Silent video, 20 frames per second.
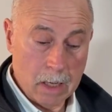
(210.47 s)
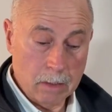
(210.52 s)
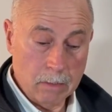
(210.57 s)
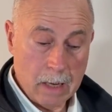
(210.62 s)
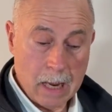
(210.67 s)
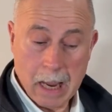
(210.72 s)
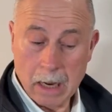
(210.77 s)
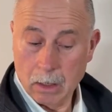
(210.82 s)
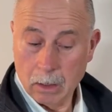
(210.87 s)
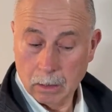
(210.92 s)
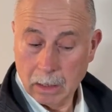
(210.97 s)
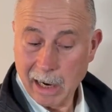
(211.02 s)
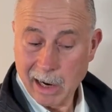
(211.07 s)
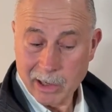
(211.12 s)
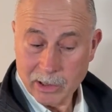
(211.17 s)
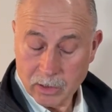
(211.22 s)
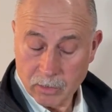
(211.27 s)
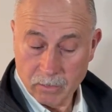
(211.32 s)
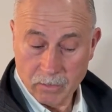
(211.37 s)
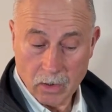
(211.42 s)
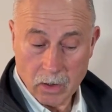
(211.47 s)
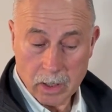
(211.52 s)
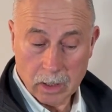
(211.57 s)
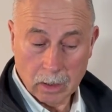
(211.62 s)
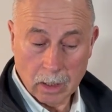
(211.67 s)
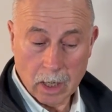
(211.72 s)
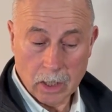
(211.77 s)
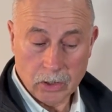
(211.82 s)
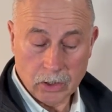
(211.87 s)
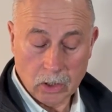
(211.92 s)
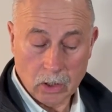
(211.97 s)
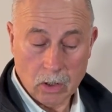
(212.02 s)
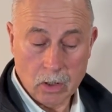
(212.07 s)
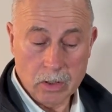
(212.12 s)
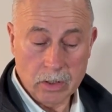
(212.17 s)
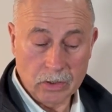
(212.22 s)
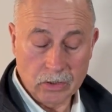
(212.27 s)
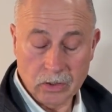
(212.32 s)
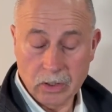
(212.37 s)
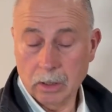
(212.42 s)
had a very large current,
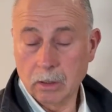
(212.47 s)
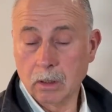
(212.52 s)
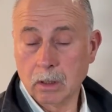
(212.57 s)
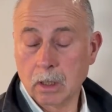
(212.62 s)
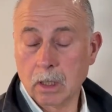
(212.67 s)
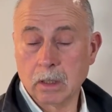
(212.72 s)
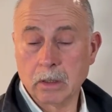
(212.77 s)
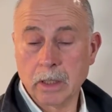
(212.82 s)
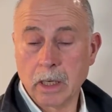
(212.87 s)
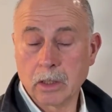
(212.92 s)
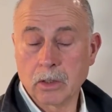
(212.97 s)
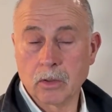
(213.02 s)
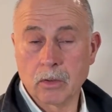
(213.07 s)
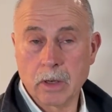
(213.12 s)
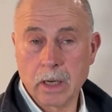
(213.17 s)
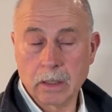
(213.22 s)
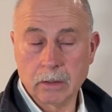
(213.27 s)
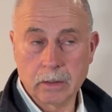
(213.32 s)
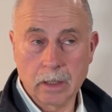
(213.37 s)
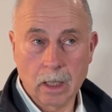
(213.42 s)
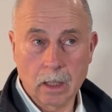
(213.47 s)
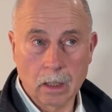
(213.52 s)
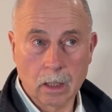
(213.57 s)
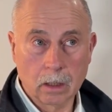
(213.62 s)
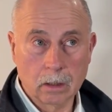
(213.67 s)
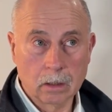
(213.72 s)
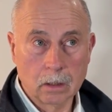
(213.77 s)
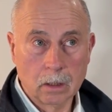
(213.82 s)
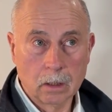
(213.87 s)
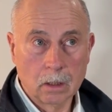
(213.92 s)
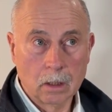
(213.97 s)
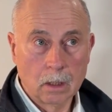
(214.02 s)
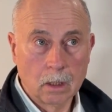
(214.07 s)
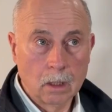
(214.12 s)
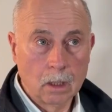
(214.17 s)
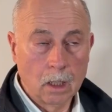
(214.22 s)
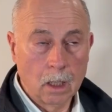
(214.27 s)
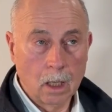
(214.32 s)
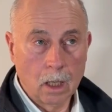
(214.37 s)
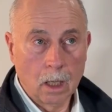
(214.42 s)
a single conductor antenna
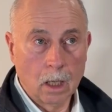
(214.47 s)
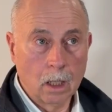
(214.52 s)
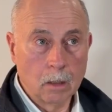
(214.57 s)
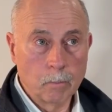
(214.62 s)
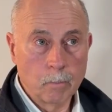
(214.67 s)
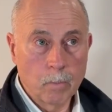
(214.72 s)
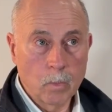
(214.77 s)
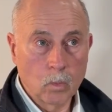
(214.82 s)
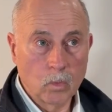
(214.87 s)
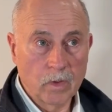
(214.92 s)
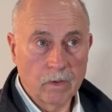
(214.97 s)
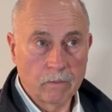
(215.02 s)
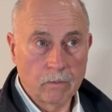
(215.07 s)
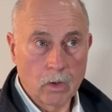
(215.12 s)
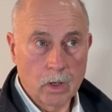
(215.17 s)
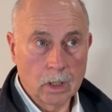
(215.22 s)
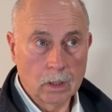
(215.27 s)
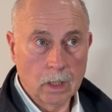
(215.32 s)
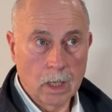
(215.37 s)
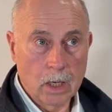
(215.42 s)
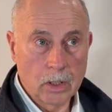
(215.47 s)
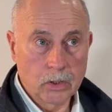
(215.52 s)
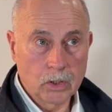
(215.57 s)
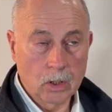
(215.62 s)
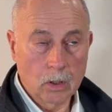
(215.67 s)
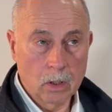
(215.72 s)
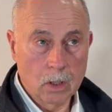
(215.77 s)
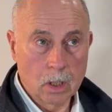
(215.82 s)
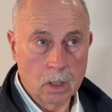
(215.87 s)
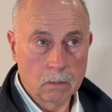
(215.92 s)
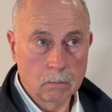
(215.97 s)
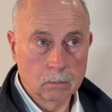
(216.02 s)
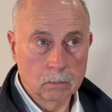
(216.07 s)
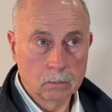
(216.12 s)
with a very large current.